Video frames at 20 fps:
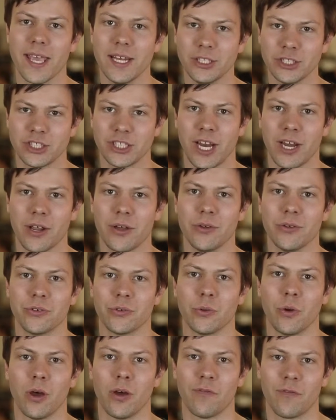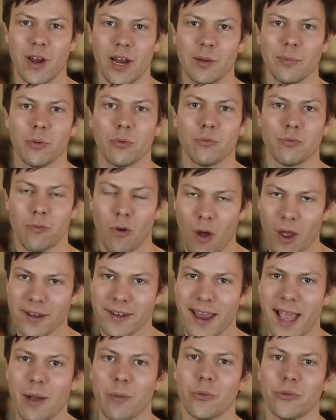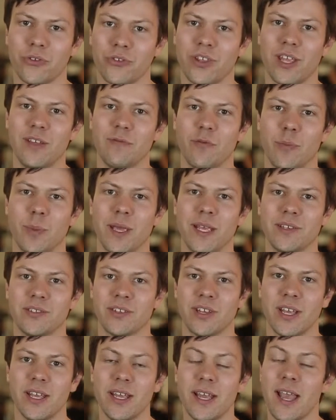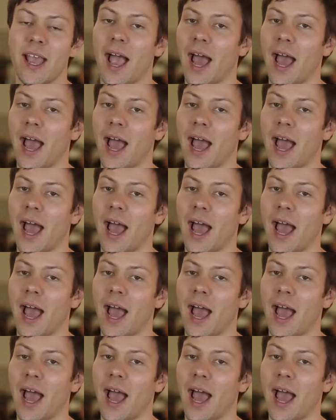in Shadows are available right now on Steam for PC,